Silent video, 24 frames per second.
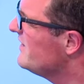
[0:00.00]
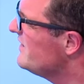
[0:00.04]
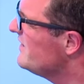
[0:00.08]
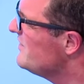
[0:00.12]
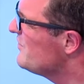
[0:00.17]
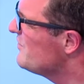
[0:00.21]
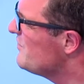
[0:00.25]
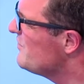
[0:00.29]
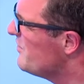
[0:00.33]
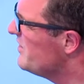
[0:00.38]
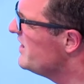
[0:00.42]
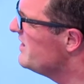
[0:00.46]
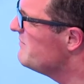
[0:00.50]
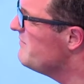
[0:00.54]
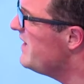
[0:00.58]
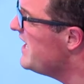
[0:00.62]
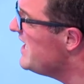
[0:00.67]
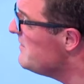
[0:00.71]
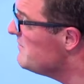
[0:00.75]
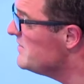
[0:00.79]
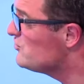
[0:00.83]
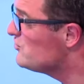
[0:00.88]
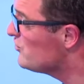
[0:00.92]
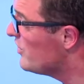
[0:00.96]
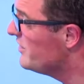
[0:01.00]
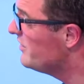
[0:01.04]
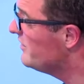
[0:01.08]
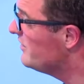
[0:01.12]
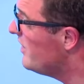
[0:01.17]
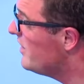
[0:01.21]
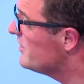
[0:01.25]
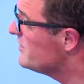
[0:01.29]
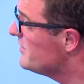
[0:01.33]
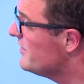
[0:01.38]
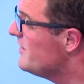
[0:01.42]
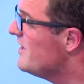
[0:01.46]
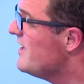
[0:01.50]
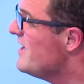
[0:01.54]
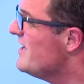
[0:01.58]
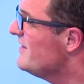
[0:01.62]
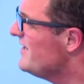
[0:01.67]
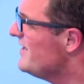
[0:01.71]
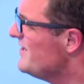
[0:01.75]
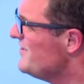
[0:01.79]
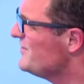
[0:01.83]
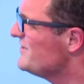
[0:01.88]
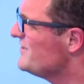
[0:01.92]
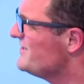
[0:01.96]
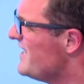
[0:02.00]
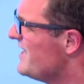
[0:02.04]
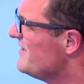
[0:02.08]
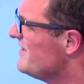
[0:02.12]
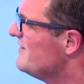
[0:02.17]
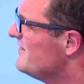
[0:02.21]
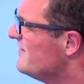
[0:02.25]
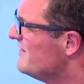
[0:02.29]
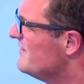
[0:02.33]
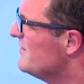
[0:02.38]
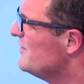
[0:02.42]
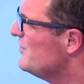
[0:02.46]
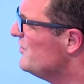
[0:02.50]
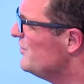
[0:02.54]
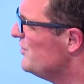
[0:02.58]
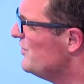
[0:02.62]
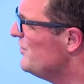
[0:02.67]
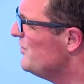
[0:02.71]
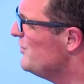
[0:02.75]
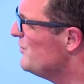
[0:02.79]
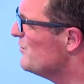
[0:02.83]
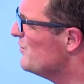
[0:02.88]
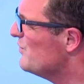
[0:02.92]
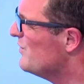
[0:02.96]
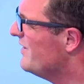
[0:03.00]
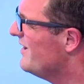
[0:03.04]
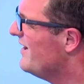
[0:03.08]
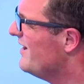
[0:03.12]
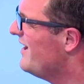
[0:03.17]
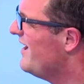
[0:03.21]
it? Then you're going in, maybe trying it on. Then, then you're standing in the queue